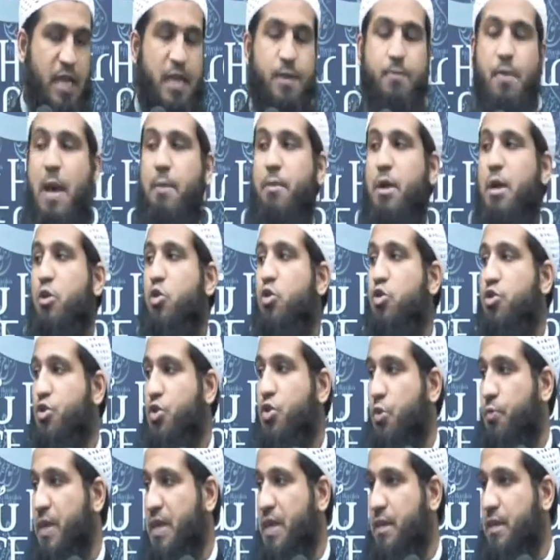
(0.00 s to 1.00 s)
Imam
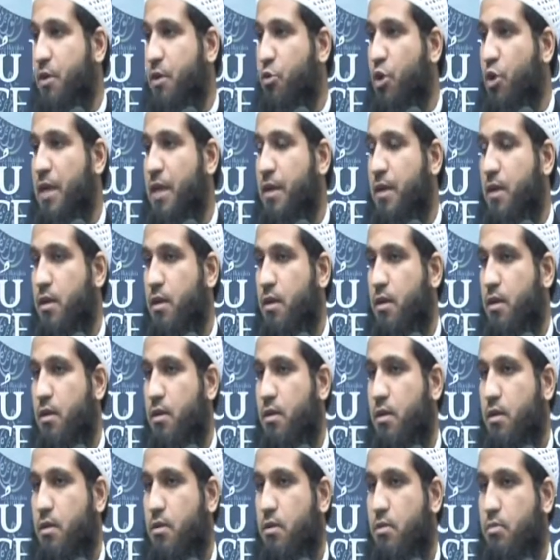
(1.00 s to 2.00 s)
al-Qurtubi, the great
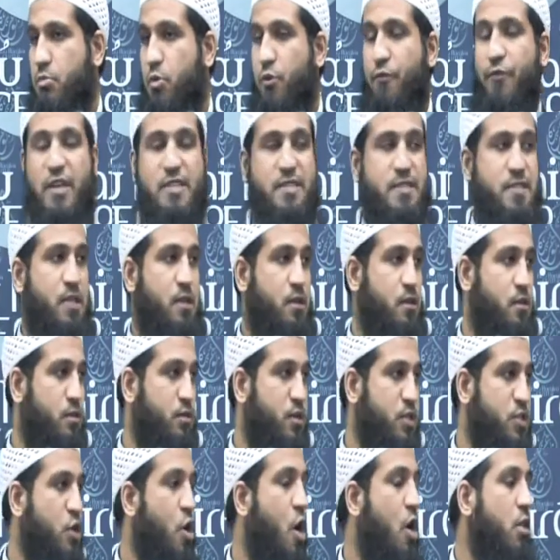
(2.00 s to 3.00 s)
mufassir,
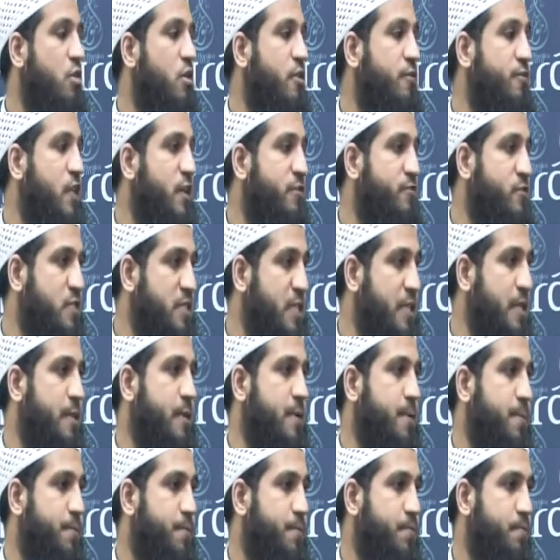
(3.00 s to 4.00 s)
the scholar of tafsir,
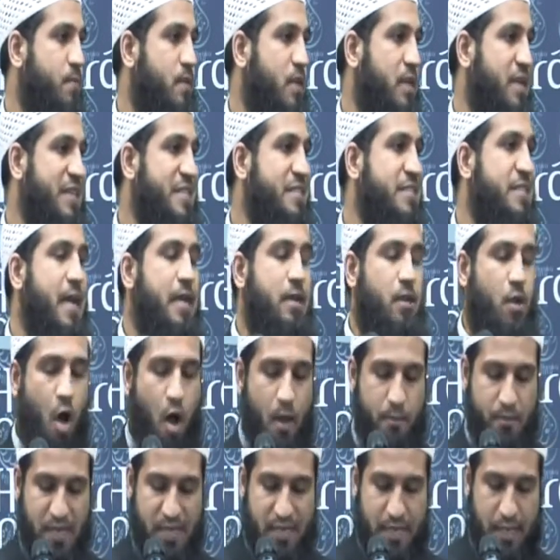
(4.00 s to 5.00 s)
he said,
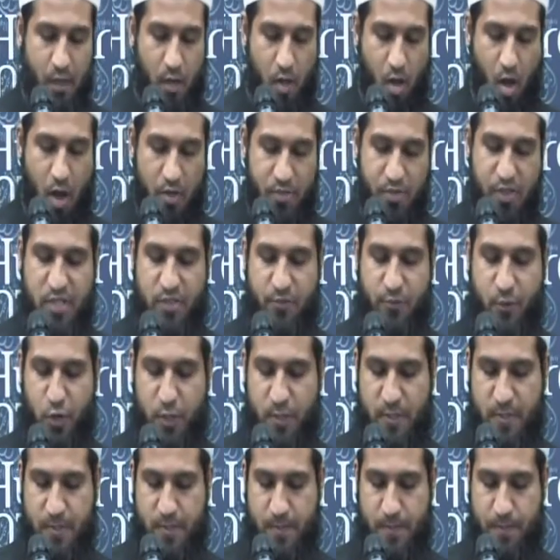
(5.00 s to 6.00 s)
commenting on this
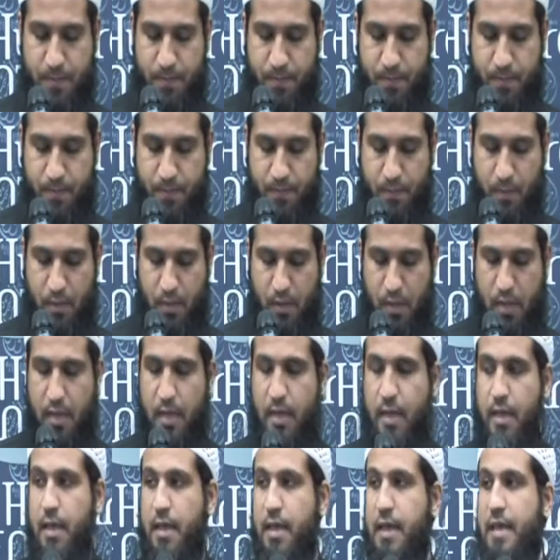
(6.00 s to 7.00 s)
verse,
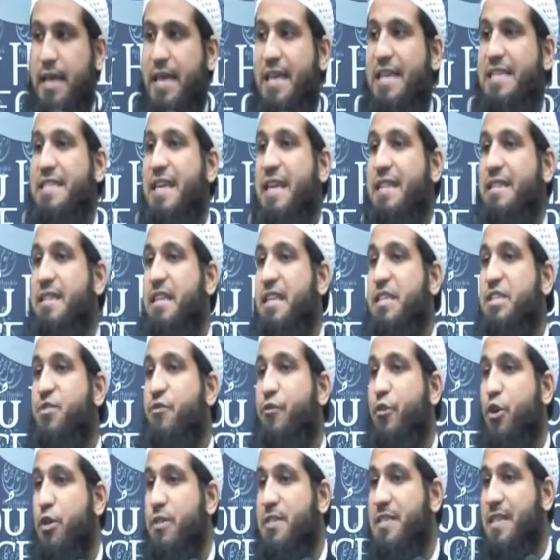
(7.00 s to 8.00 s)
he said, this
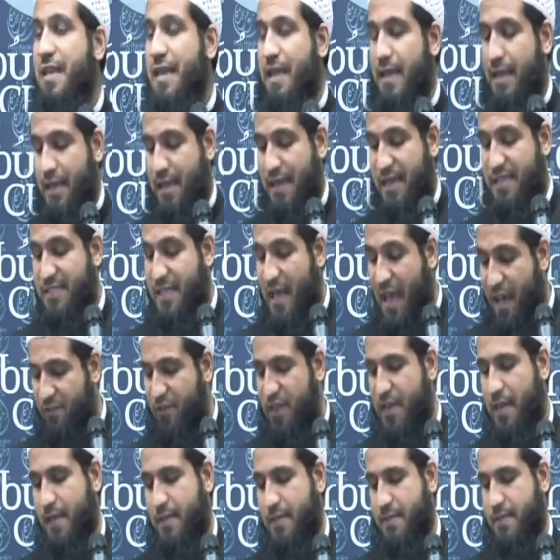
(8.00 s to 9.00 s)
verse is
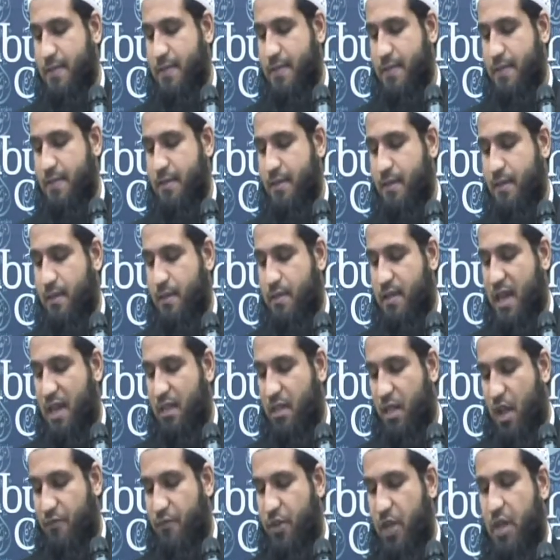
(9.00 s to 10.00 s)
evidence
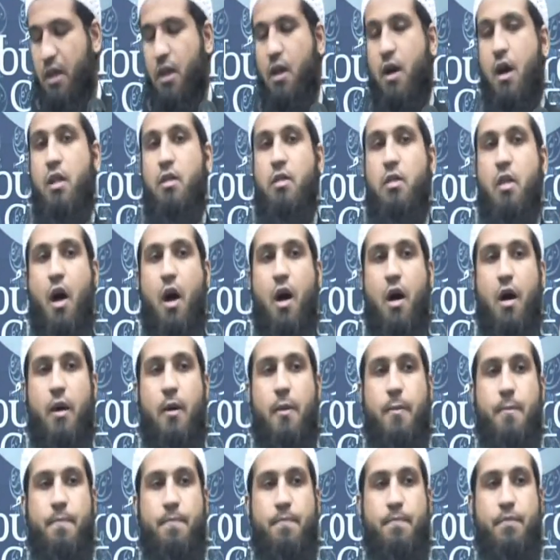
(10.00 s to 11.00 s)
that loving Allah
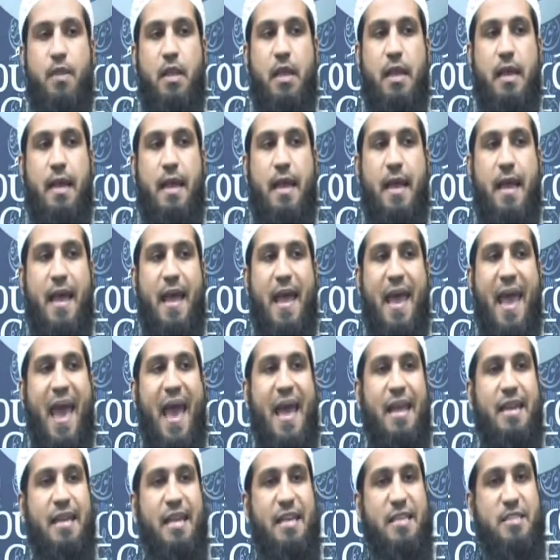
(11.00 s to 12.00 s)

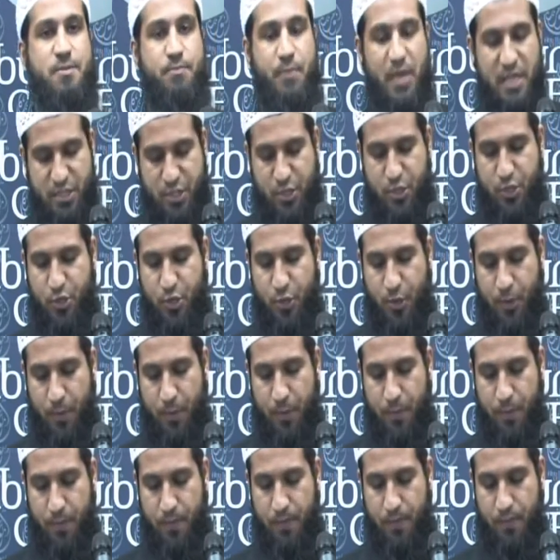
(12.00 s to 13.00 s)
and His Messenger
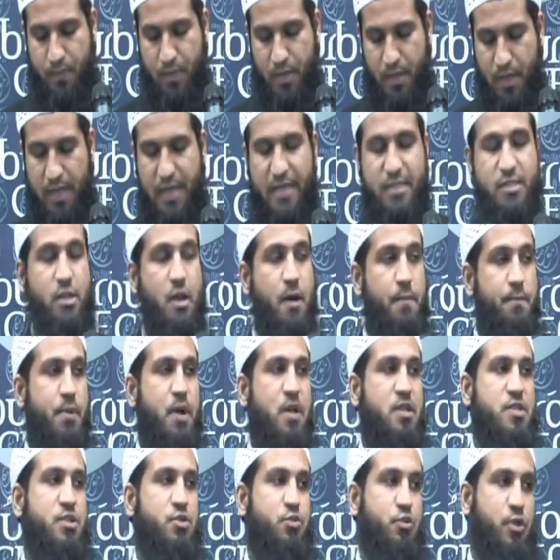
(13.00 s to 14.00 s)
is
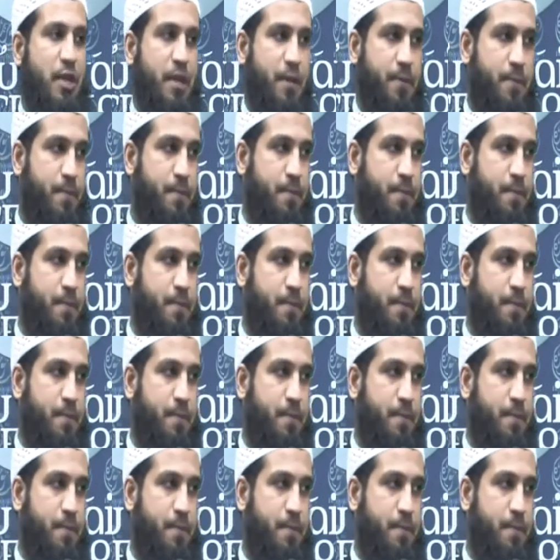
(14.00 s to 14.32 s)
compulsory,